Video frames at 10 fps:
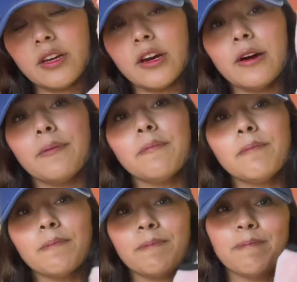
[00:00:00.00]
Um,
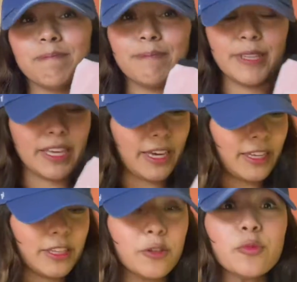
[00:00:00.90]
but yeah,
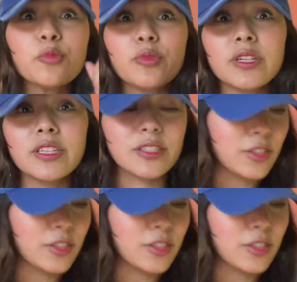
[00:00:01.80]
they're really